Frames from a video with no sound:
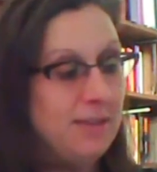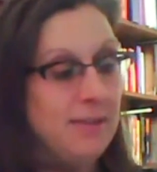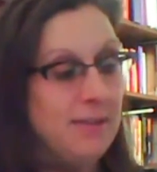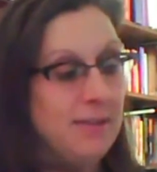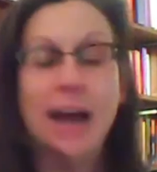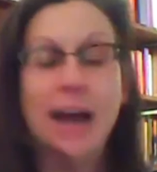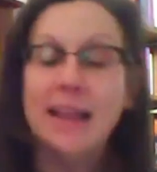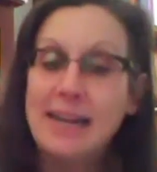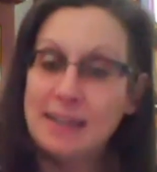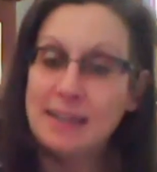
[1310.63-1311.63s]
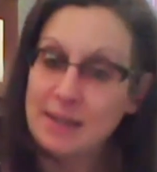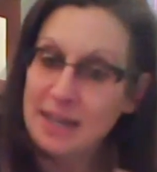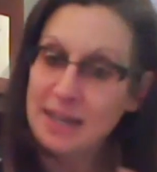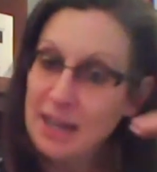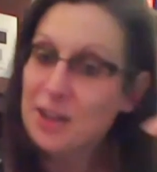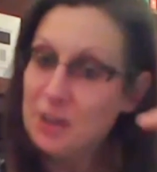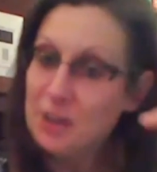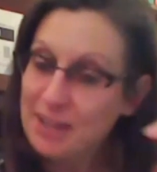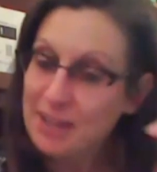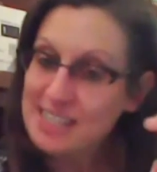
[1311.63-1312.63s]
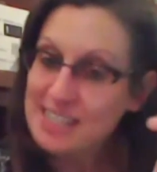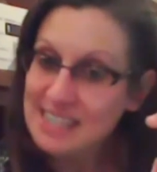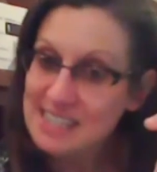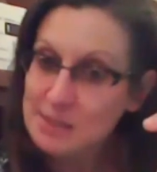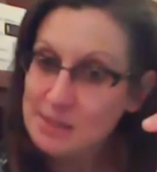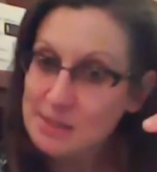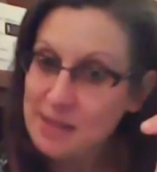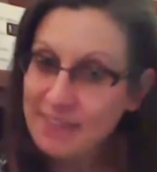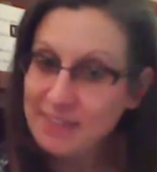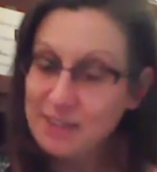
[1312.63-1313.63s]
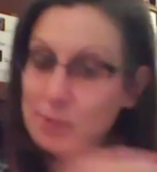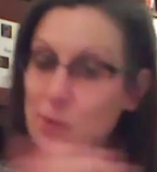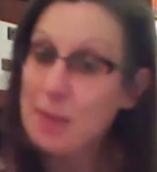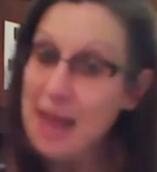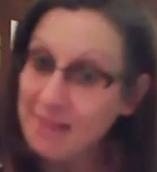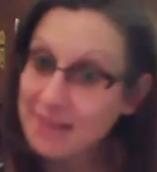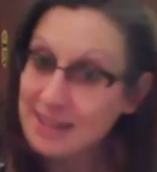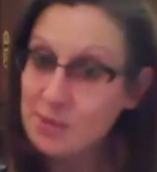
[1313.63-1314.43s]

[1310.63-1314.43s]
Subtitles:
highlighting another little place that needs to have a little more balance.